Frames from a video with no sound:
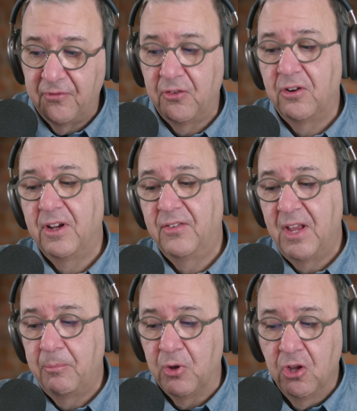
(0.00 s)
For
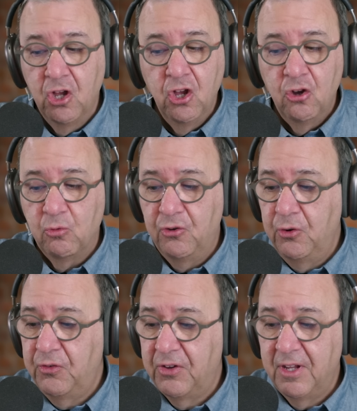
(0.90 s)
example,
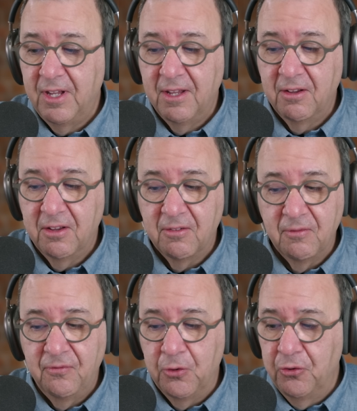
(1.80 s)
reducing
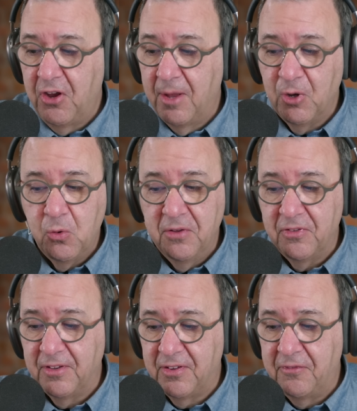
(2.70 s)
full time
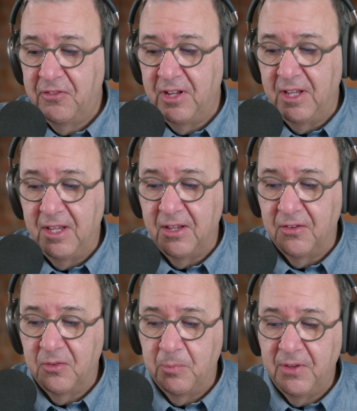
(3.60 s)
equivalents,
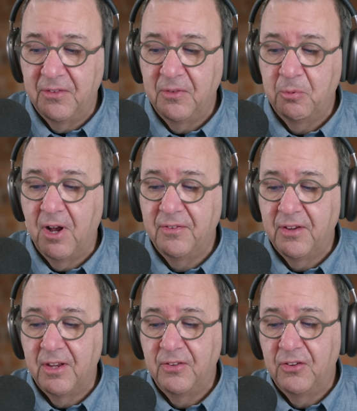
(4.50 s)
FTEs, business
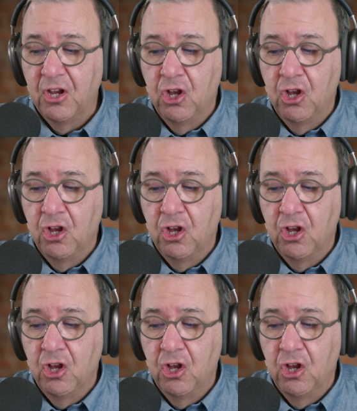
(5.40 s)
process